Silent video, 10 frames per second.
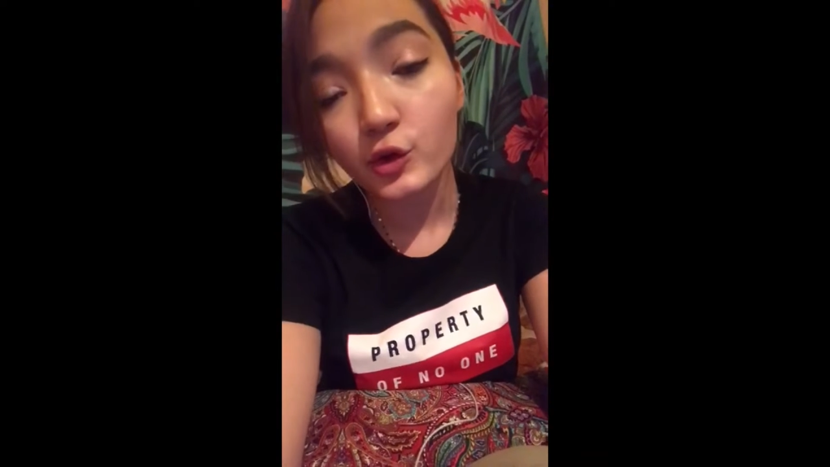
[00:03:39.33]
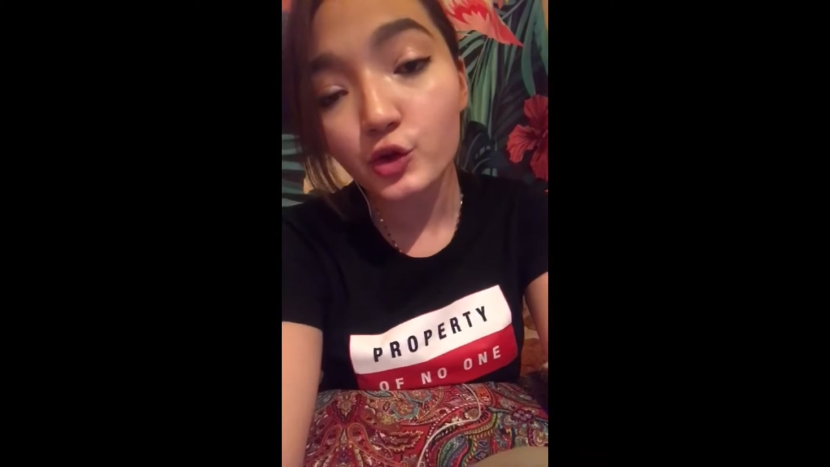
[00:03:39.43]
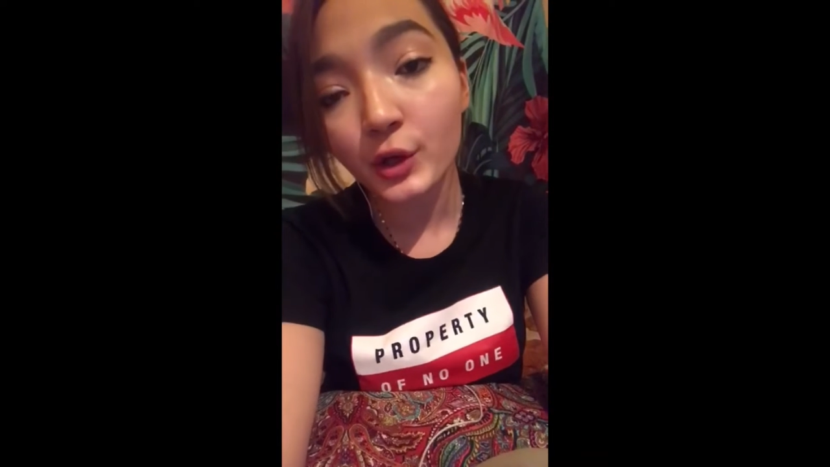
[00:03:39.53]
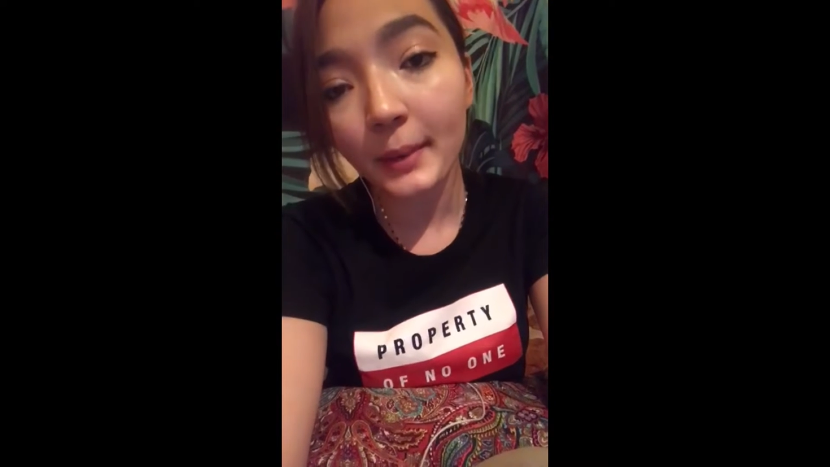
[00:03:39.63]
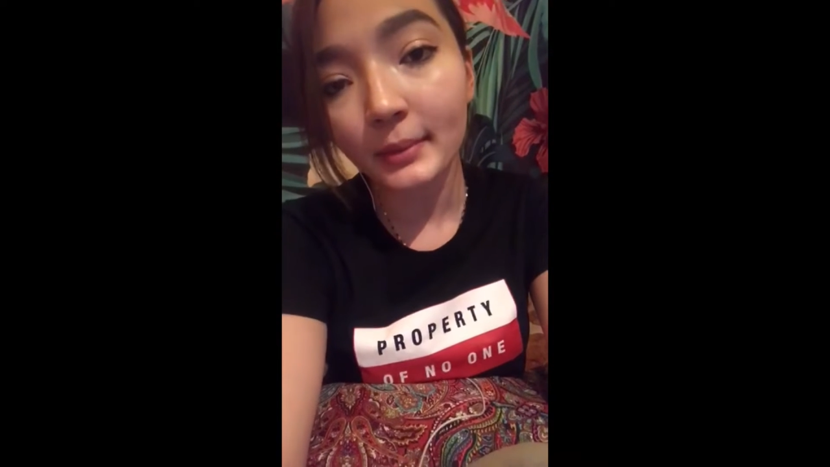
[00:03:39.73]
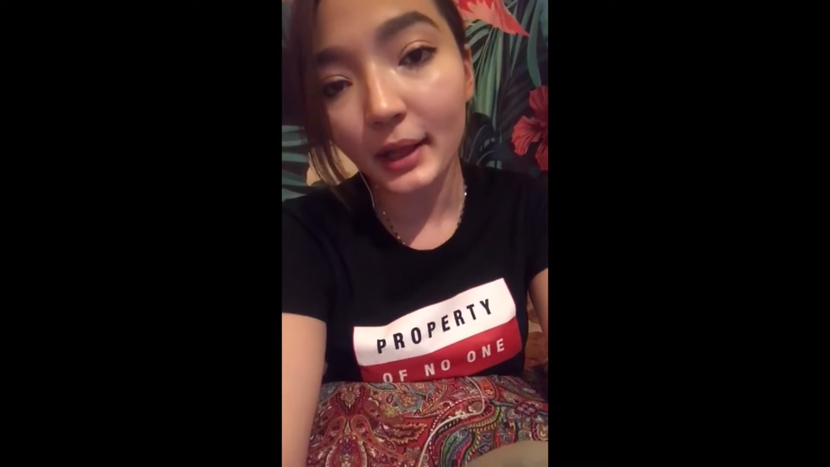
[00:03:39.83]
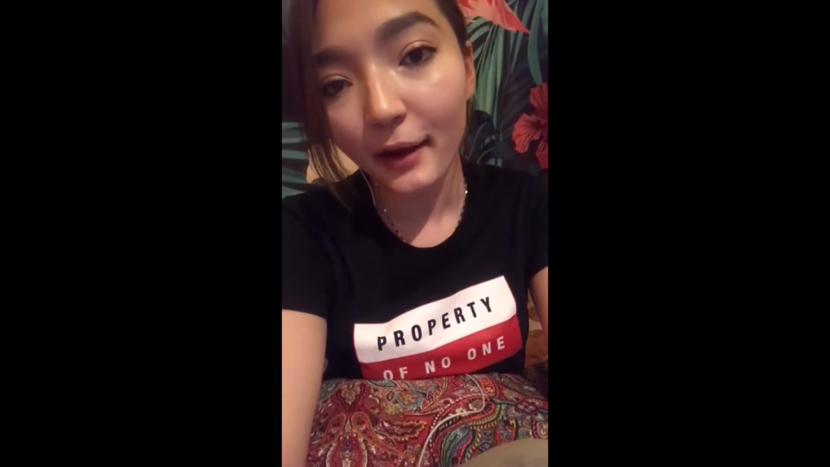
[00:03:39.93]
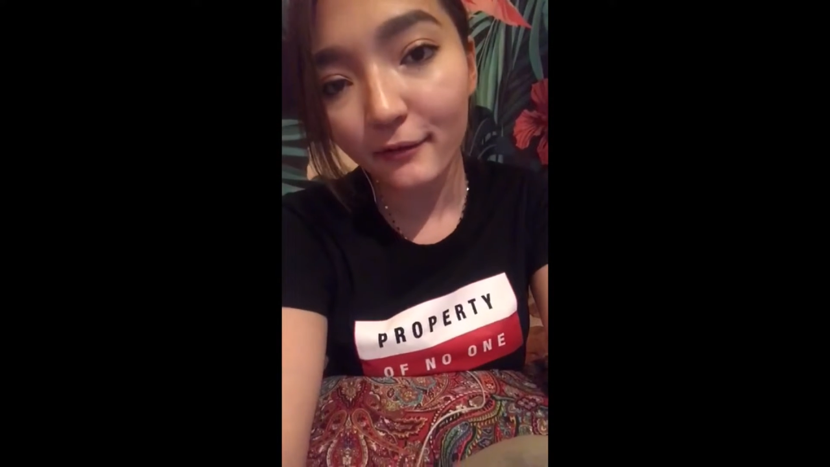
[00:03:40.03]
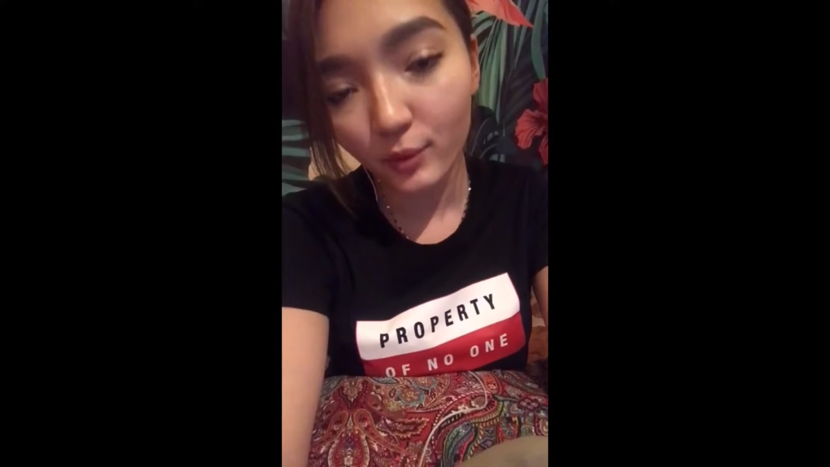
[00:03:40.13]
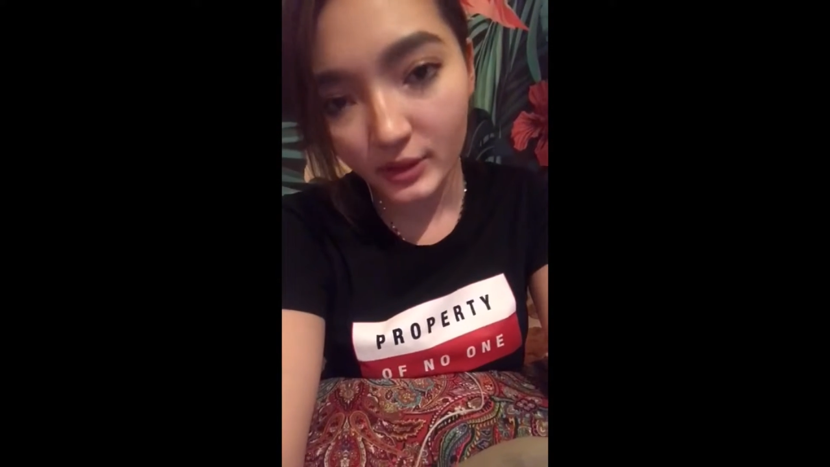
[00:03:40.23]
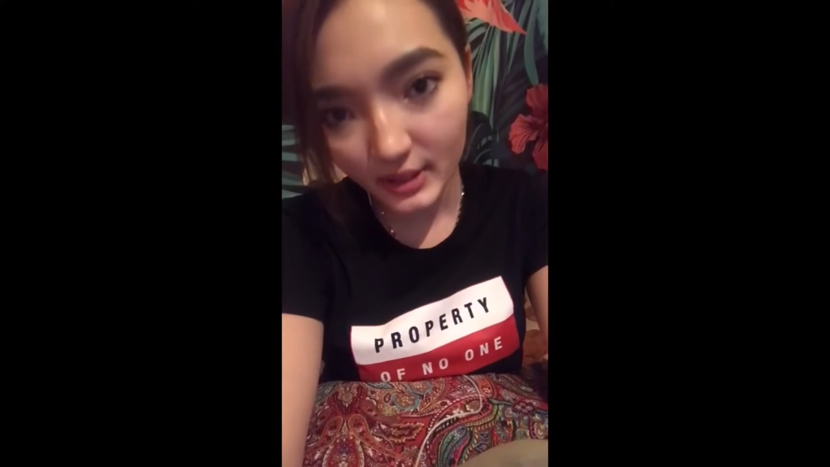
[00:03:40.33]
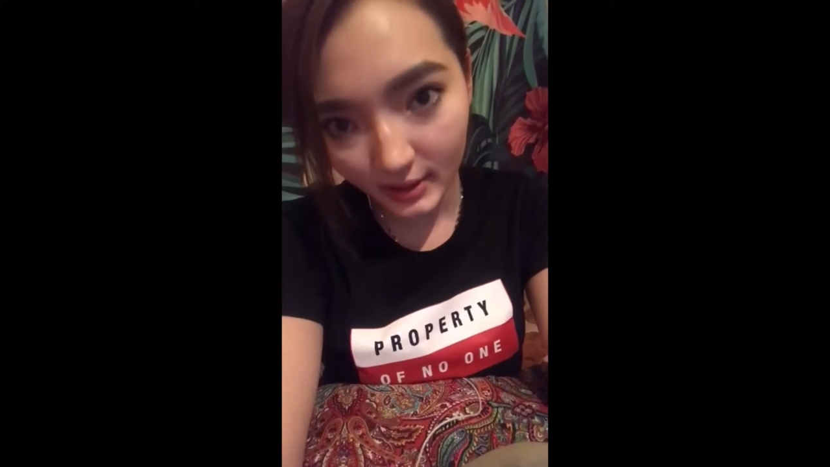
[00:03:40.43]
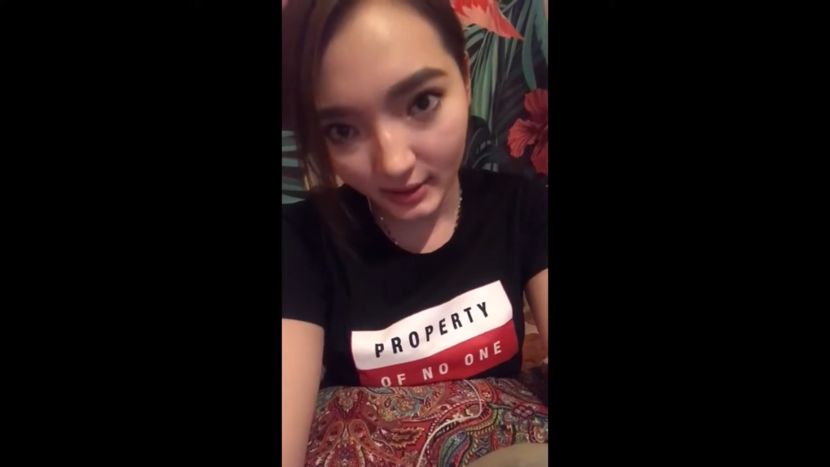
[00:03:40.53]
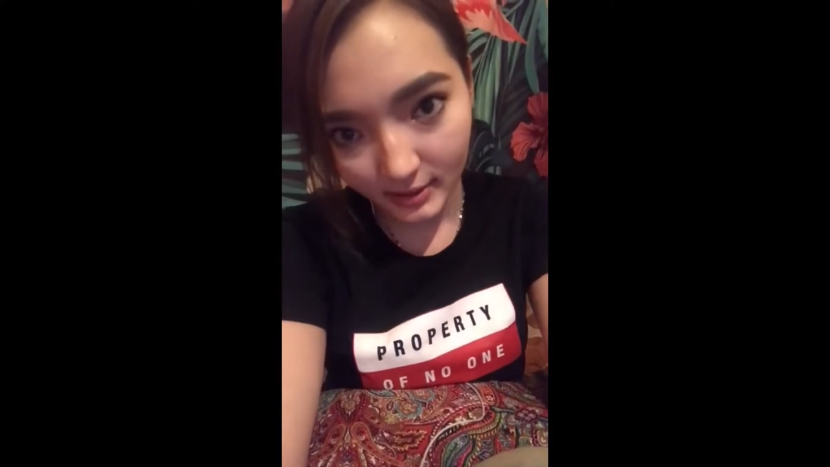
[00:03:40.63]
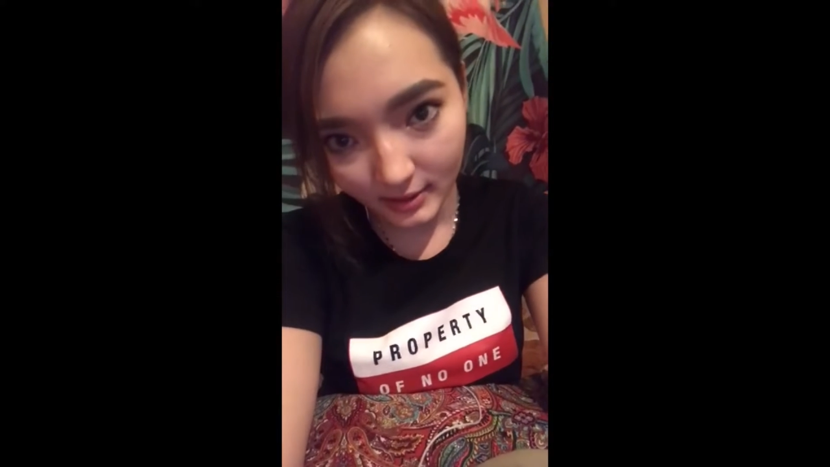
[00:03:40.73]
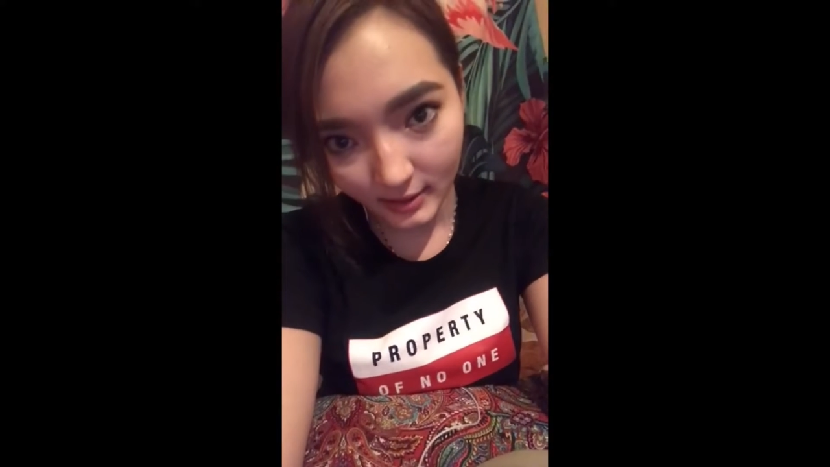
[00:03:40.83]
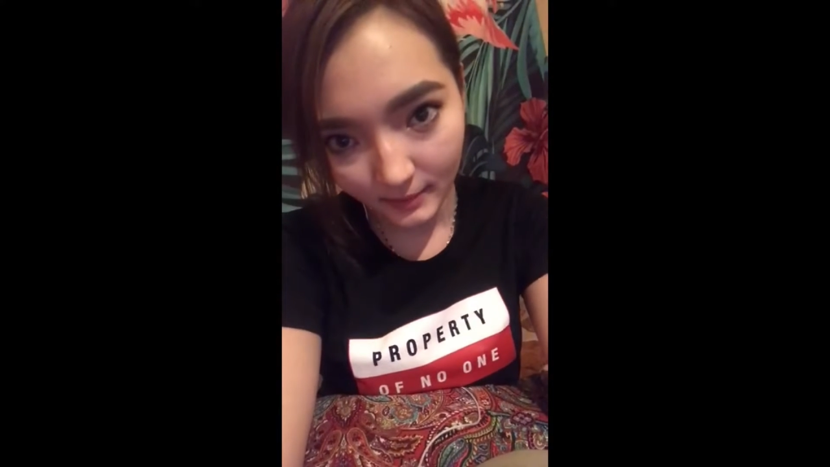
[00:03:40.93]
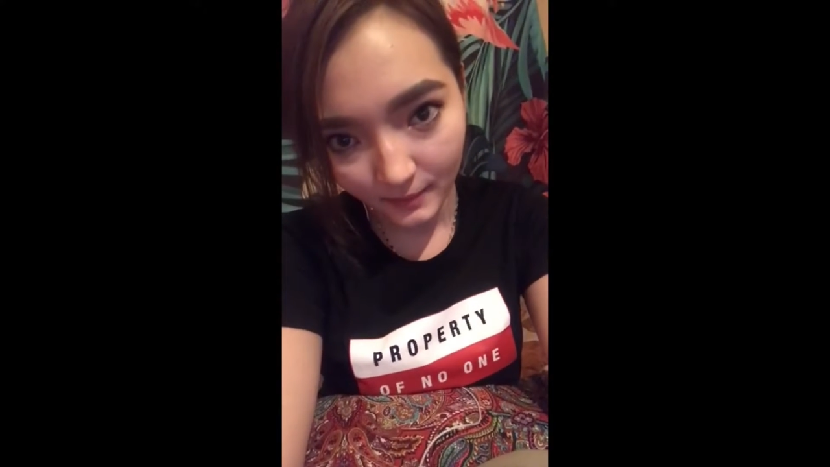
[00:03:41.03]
dream life within it.